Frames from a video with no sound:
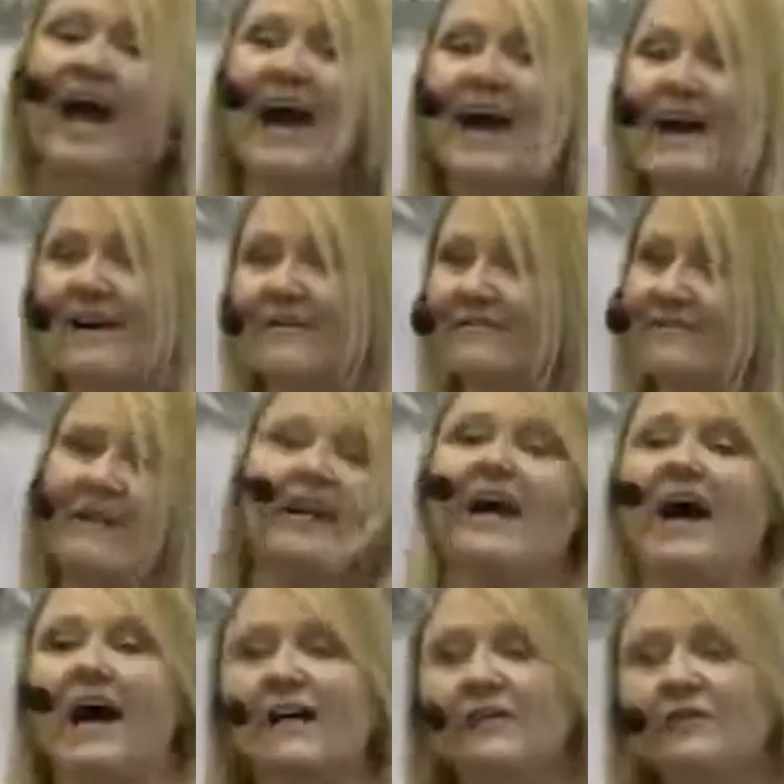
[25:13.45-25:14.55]
have
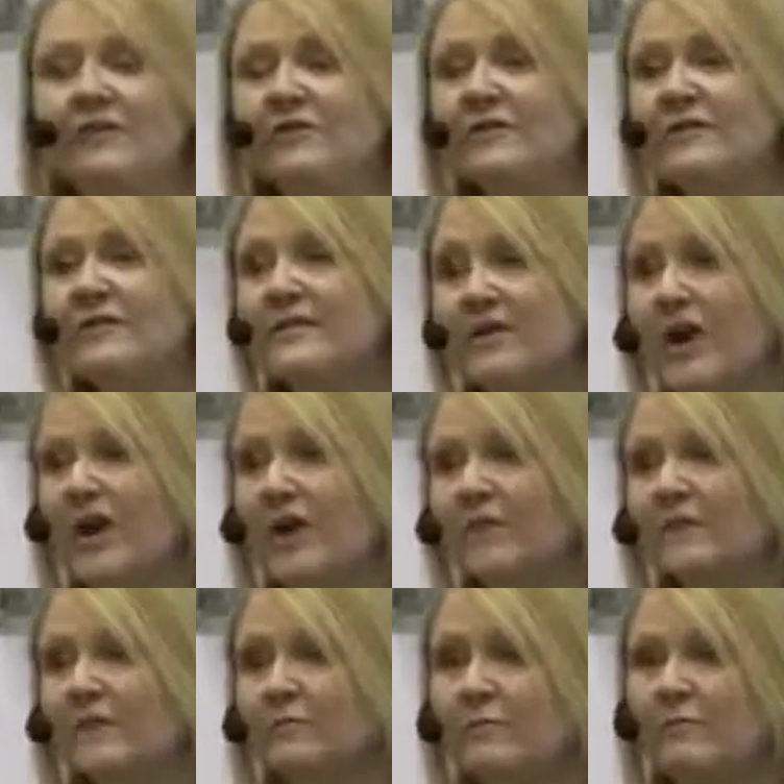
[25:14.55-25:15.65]
a new
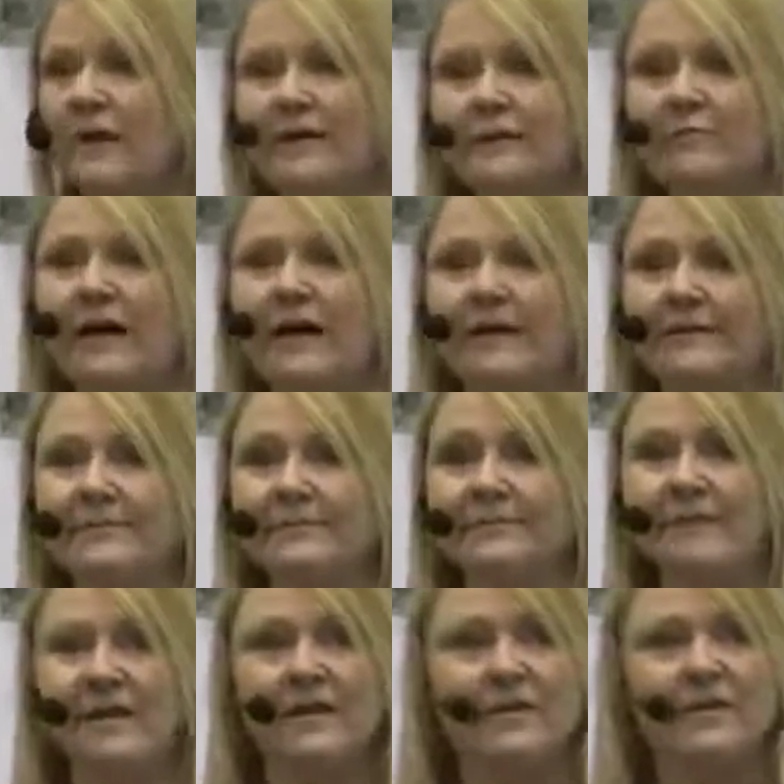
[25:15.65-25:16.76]
start right away.
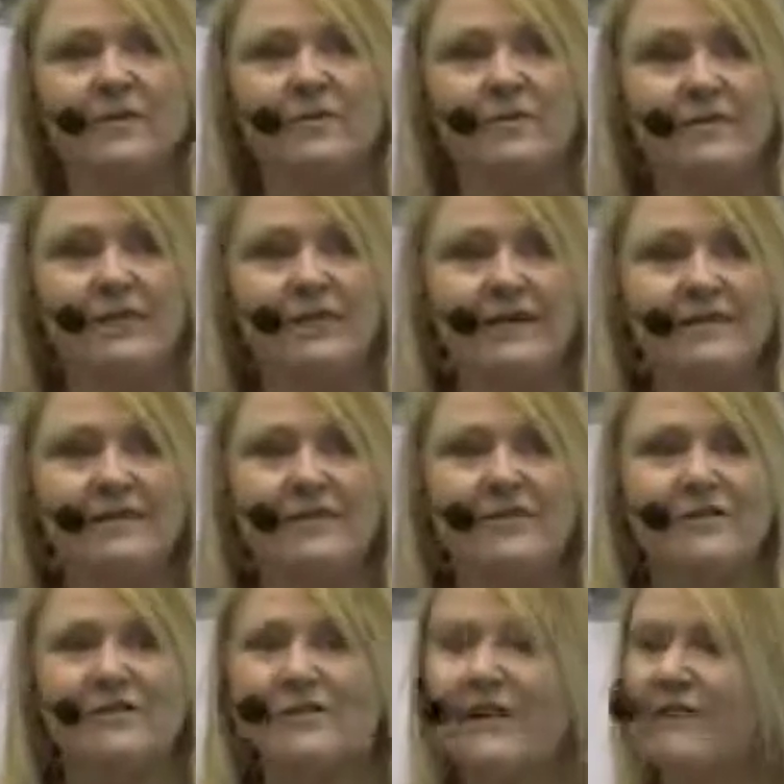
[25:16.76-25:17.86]
So thinking to
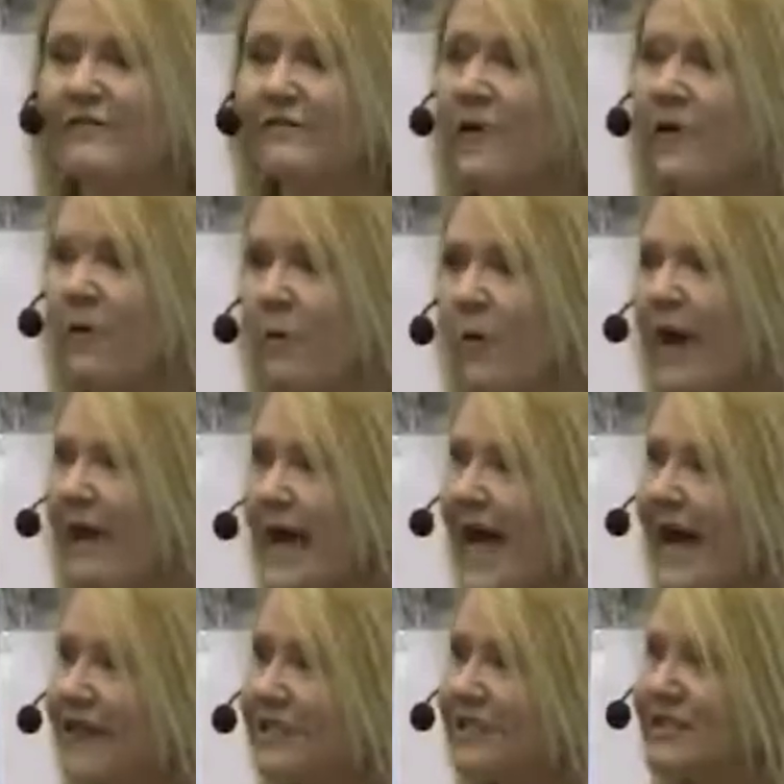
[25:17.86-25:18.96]
yourself, what
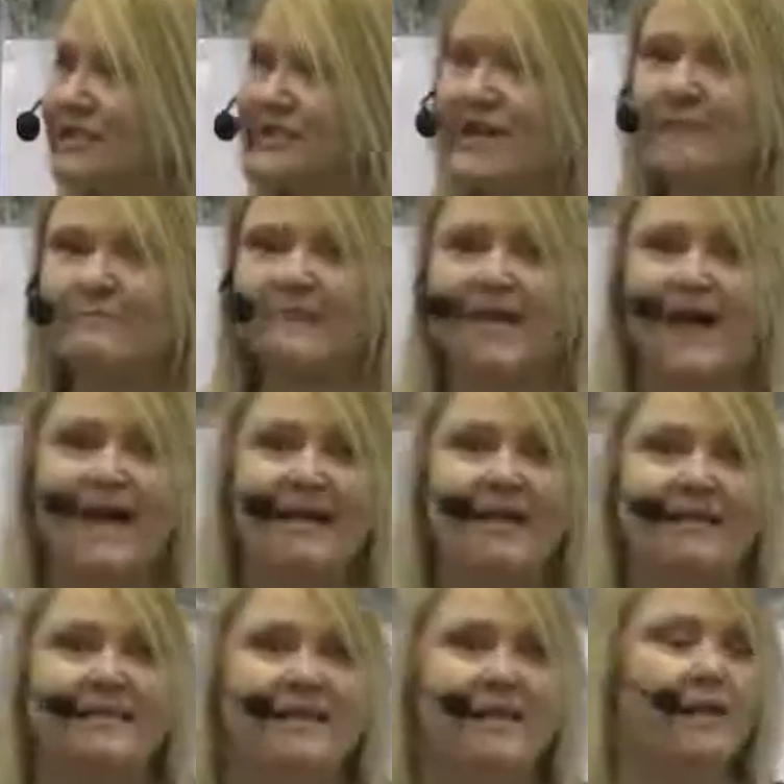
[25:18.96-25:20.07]
action step can
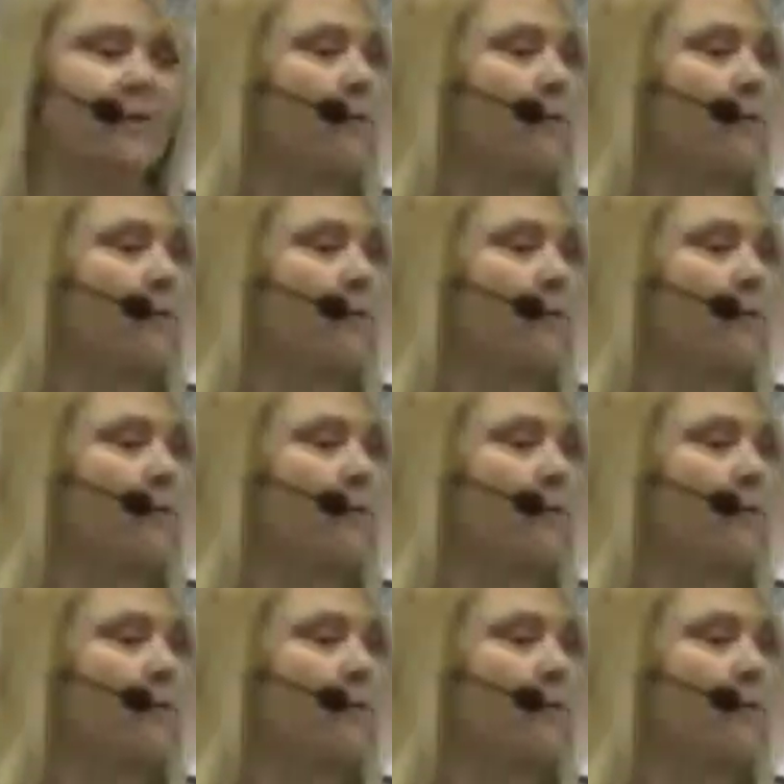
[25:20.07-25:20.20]
I take?